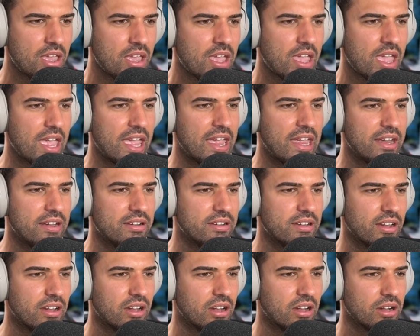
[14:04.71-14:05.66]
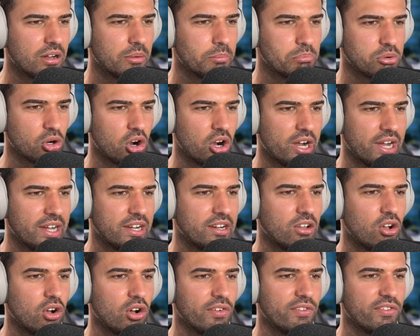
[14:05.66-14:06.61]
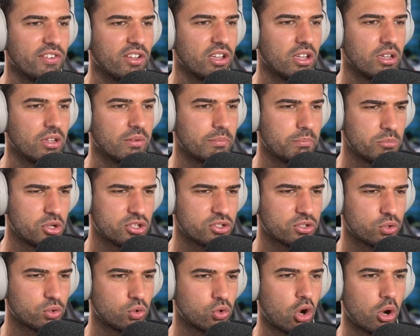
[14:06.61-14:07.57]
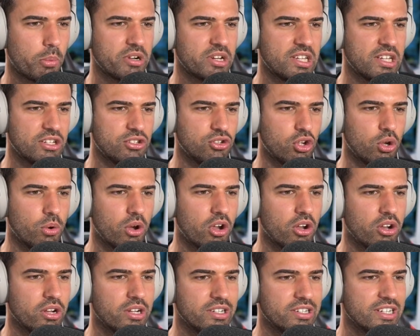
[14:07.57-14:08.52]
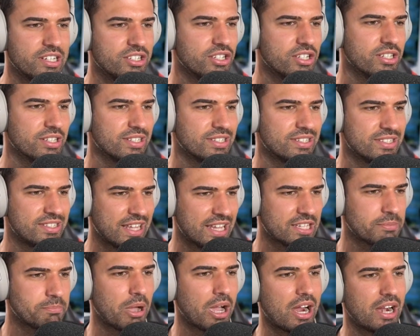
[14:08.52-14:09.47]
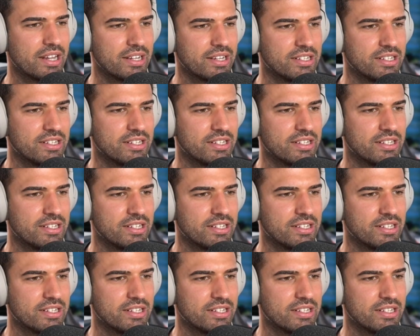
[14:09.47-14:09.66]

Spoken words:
and Brian of a musical comedy duo Ninja Sex Party,